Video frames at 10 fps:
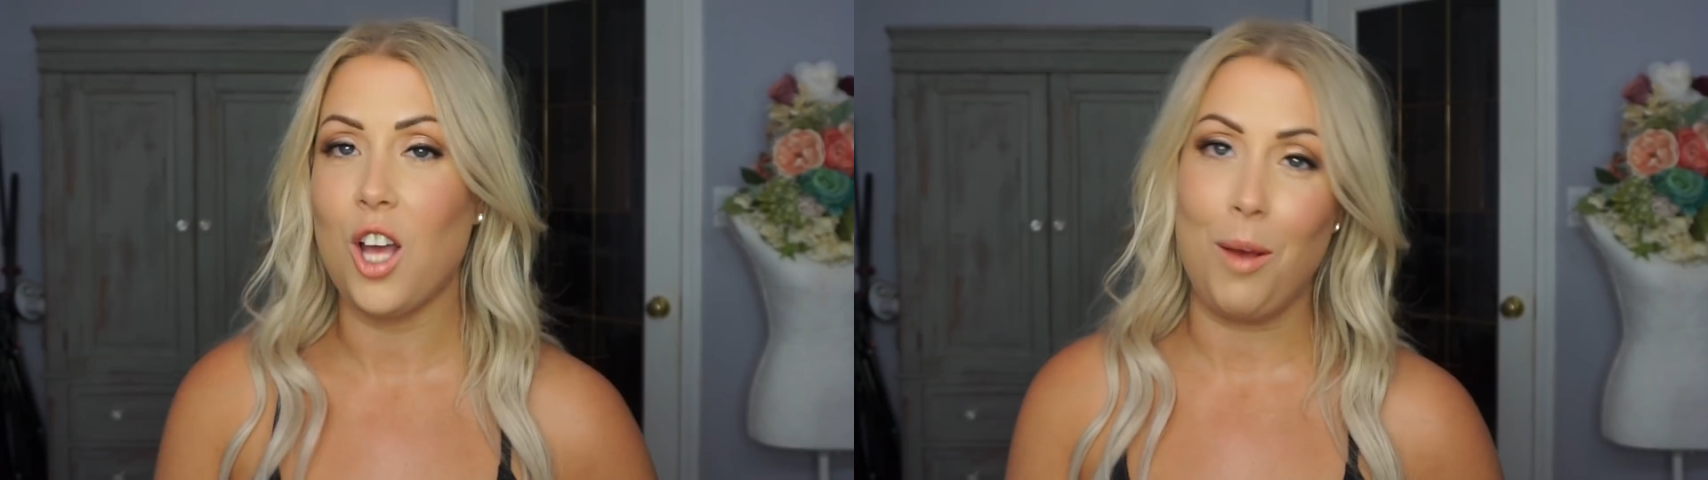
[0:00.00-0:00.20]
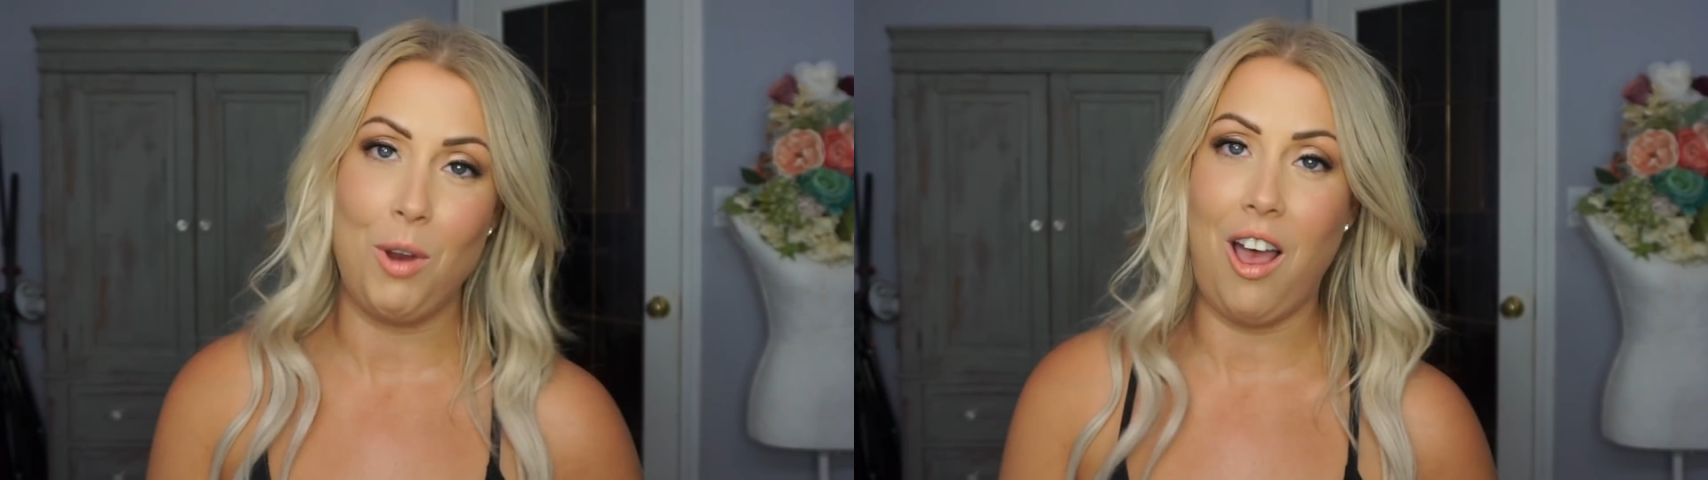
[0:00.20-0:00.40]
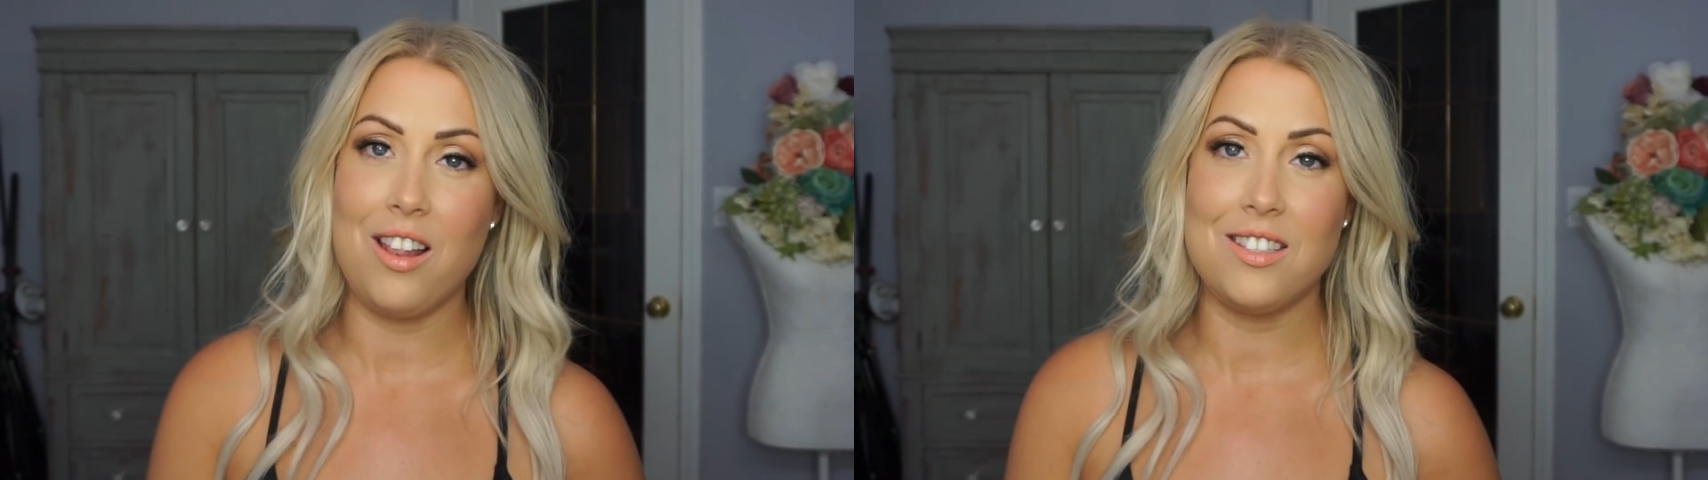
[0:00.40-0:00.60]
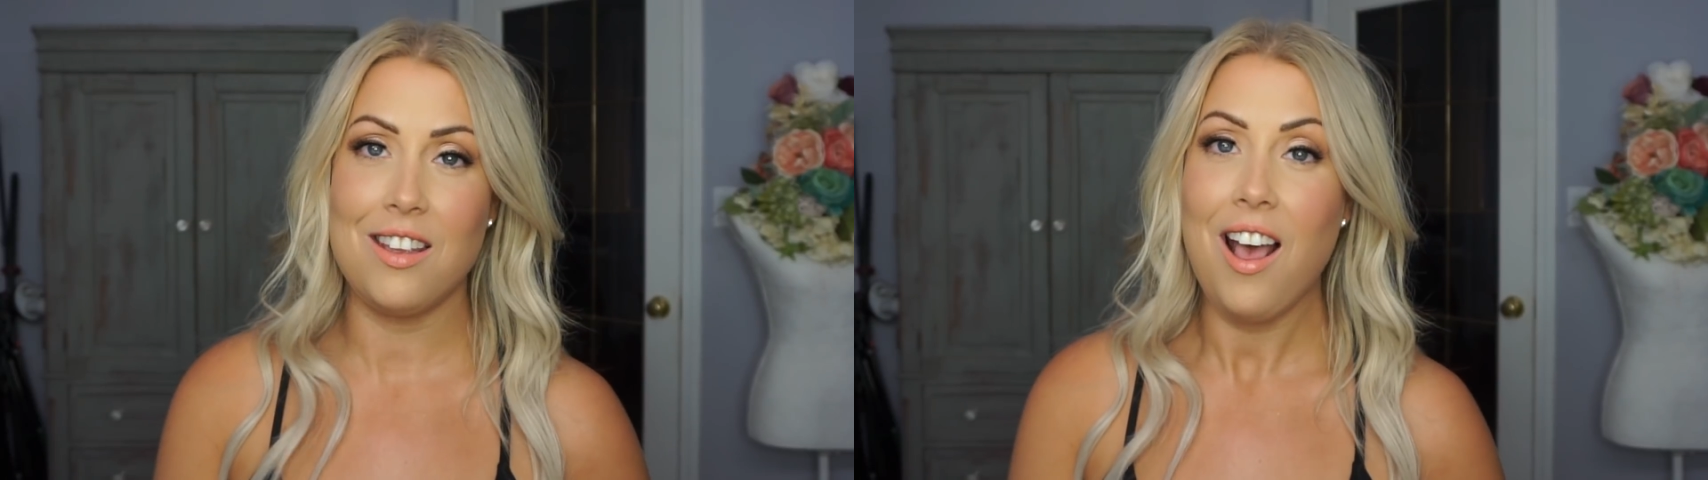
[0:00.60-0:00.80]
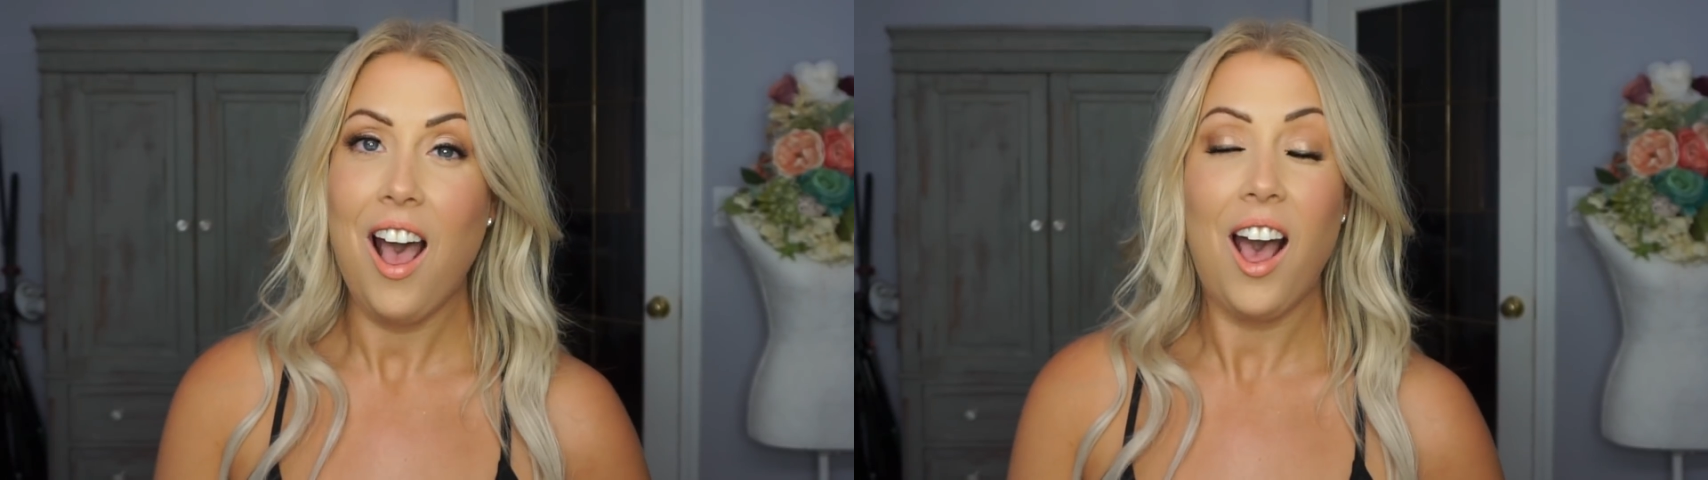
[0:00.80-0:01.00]
top
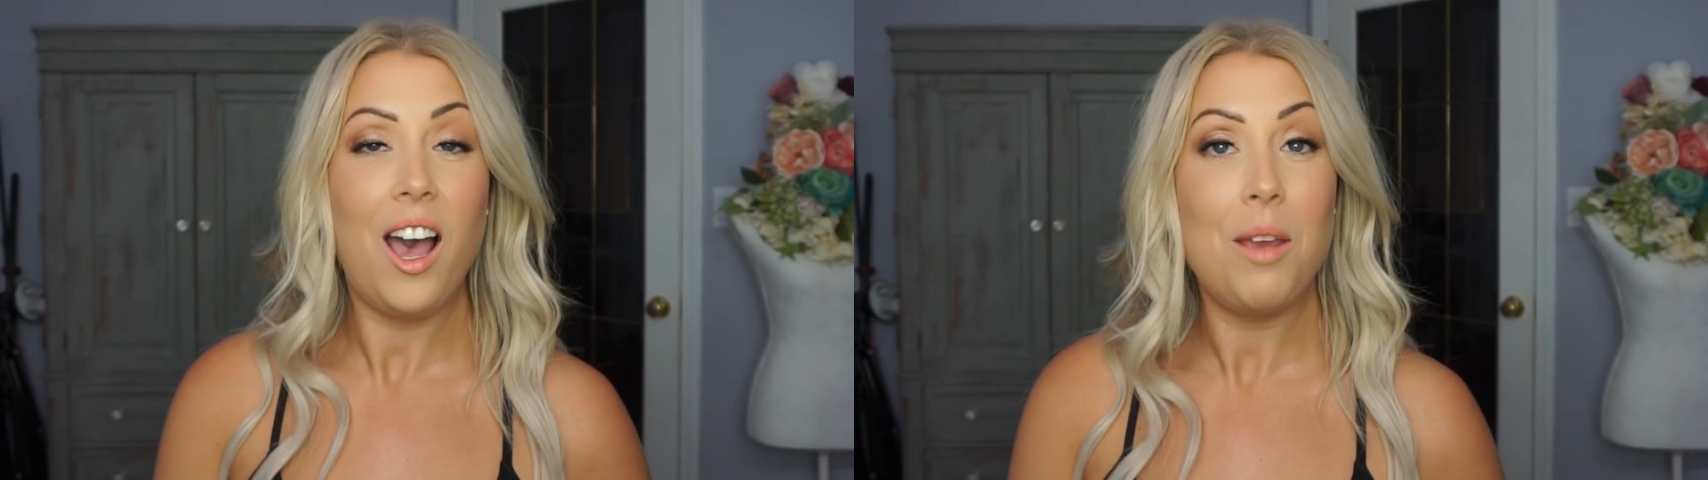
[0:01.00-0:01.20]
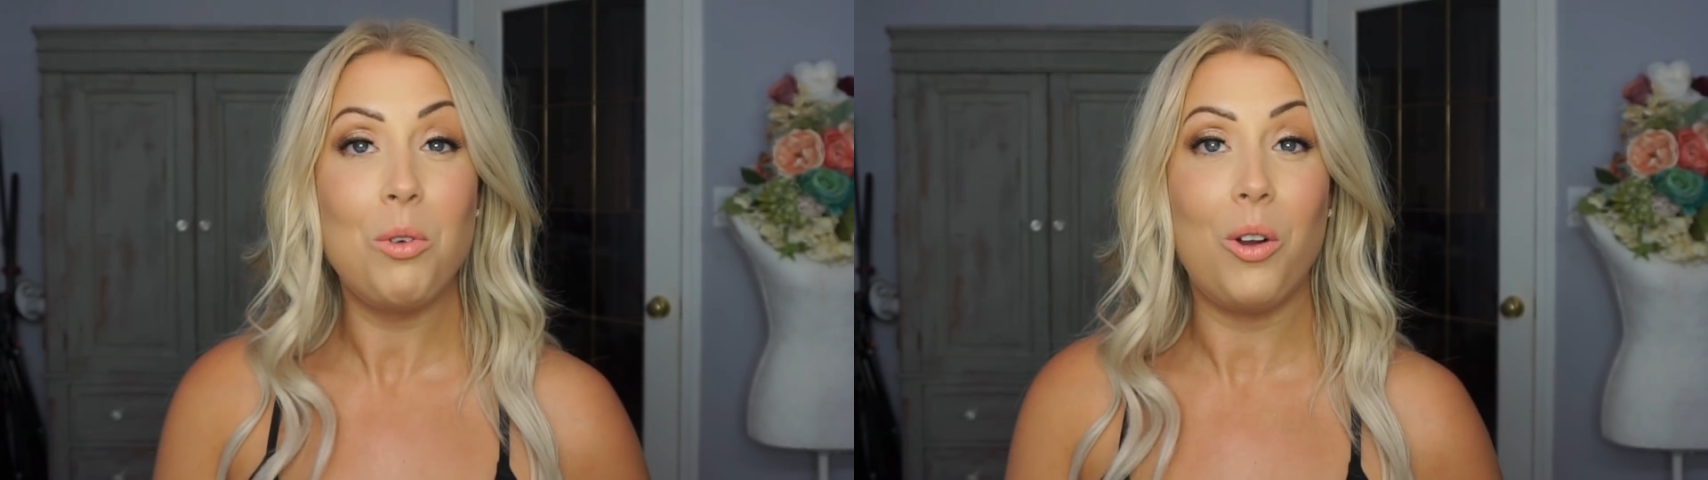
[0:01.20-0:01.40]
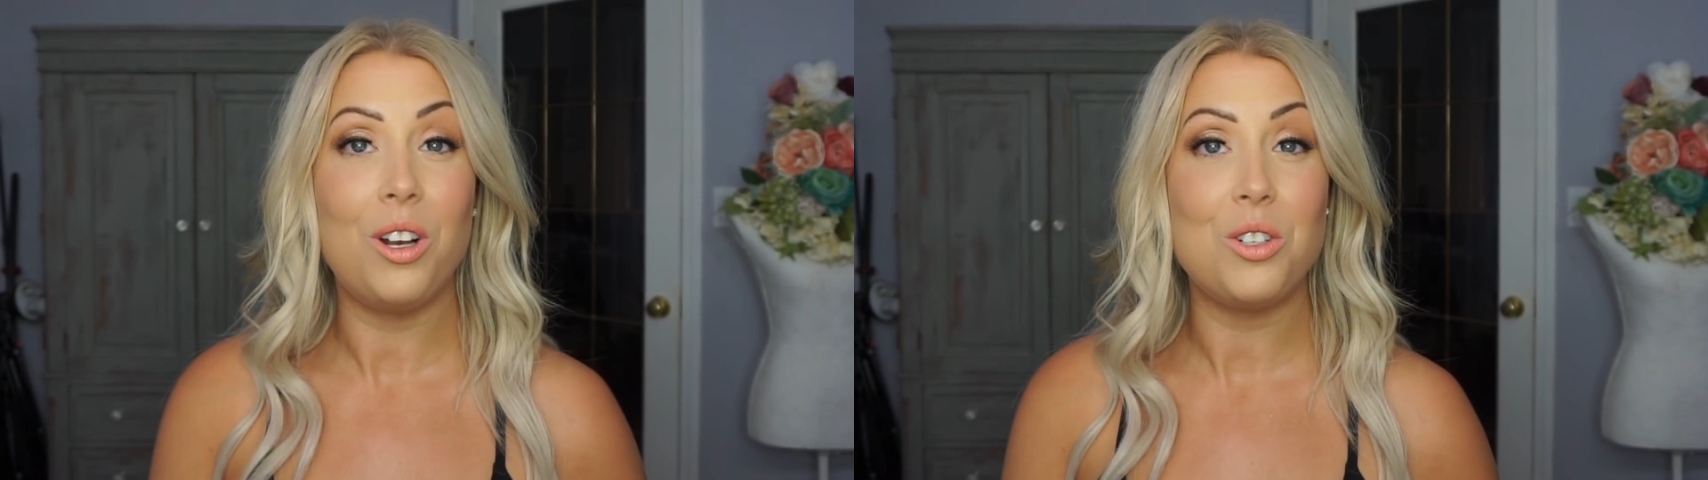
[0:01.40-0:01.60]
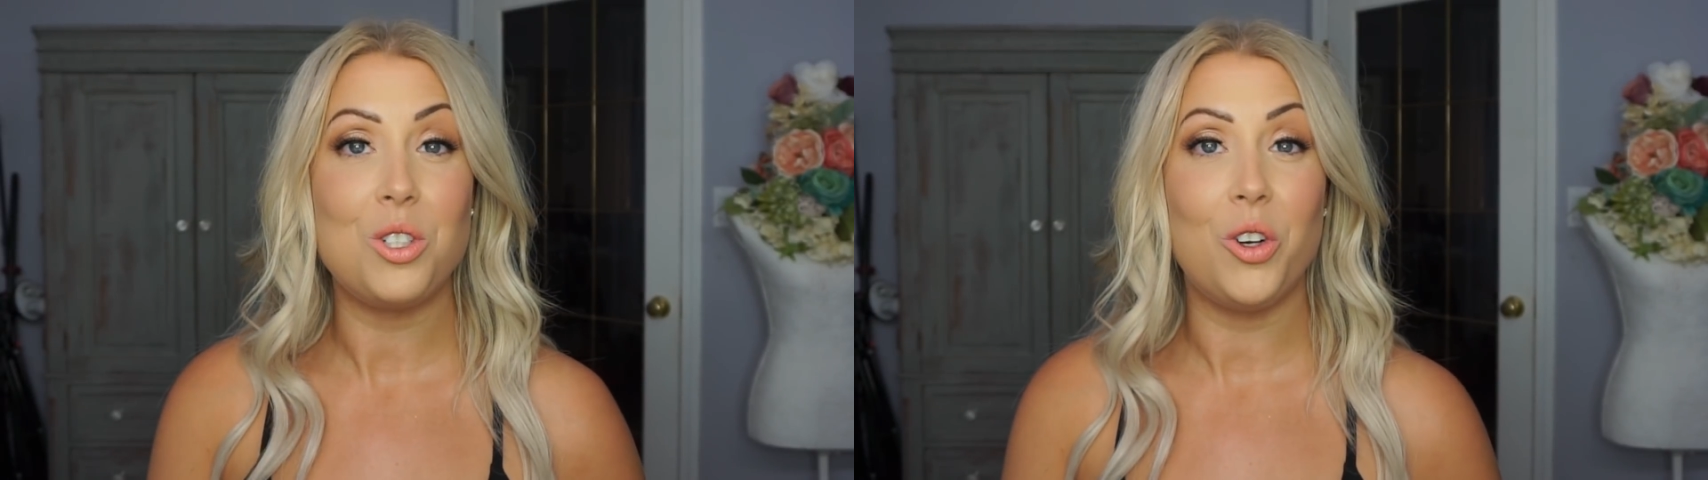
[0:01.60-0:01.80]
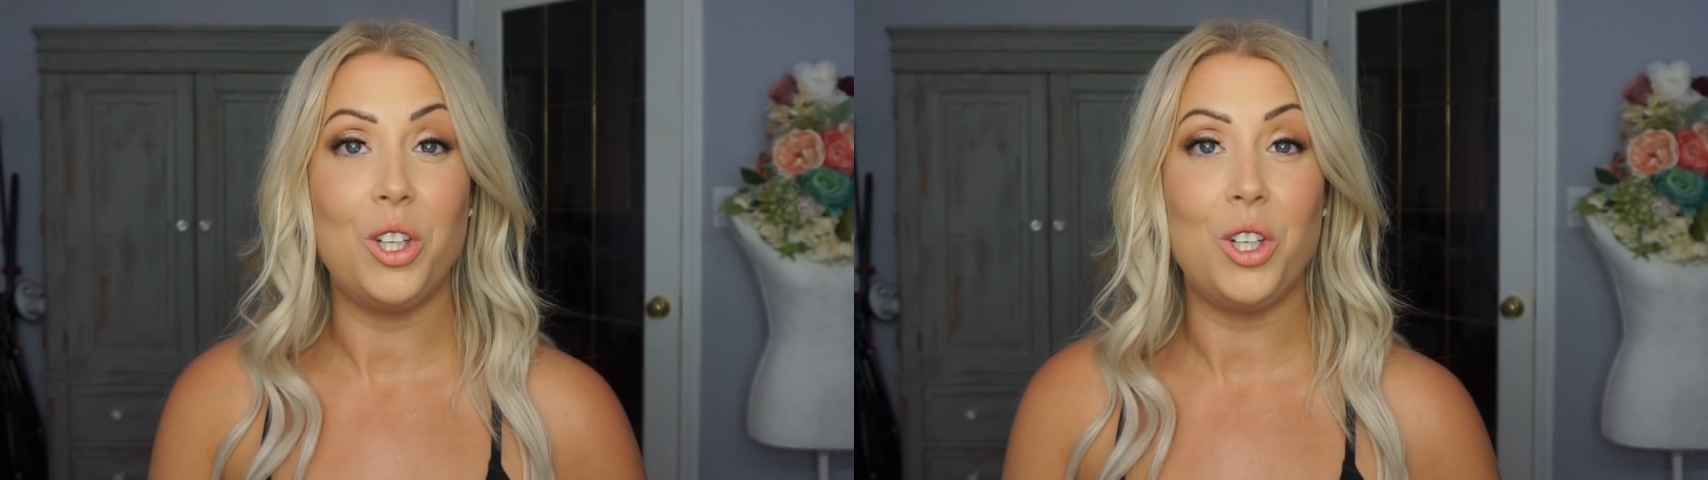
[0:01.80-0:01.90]
knots. I'm going to show